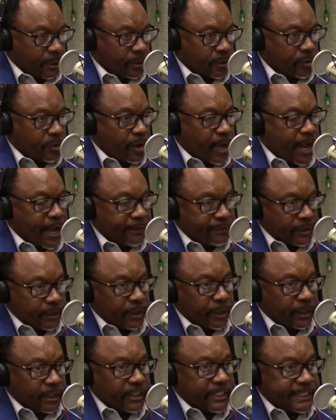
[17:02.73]
You have to
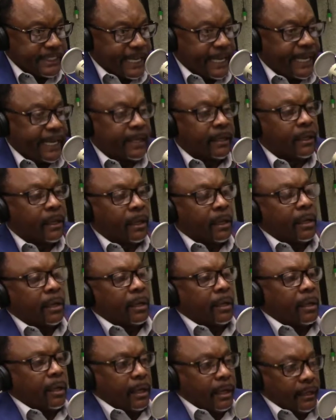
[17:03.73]
understand,
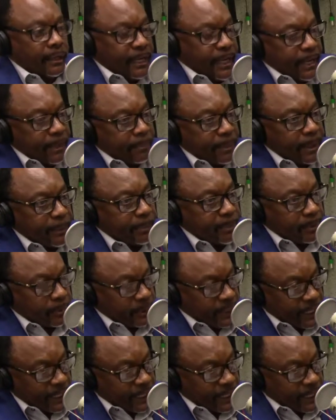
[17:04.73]
a lot of people